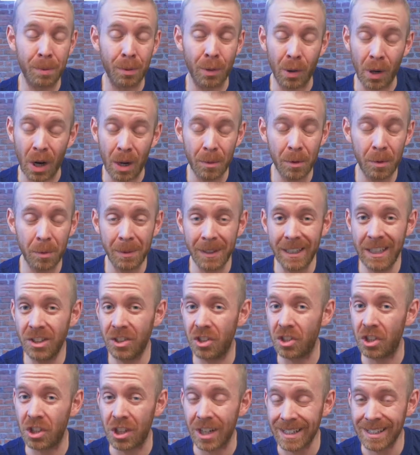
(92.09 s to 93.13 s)
probably
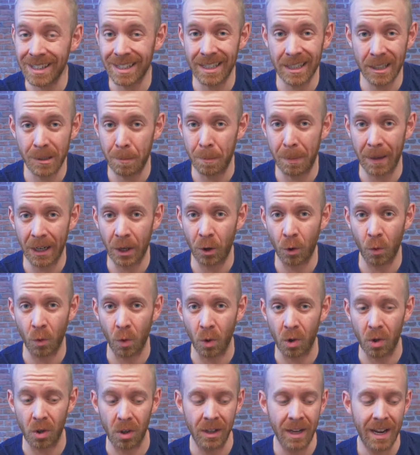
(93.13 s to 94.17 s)
just as big a
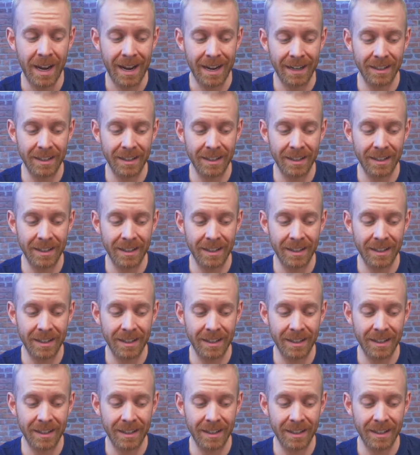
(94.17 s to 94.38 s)
role